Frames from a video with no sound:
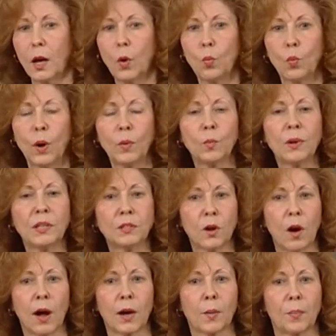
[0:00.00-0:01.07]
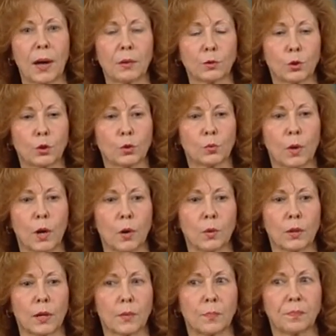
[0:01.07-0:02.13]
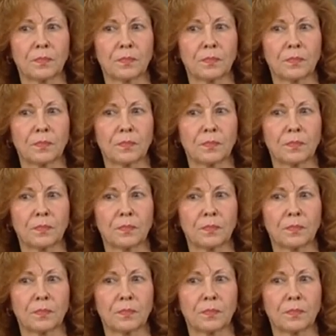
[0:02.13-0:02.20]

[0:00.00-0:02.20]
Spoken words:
when we talk about stroke.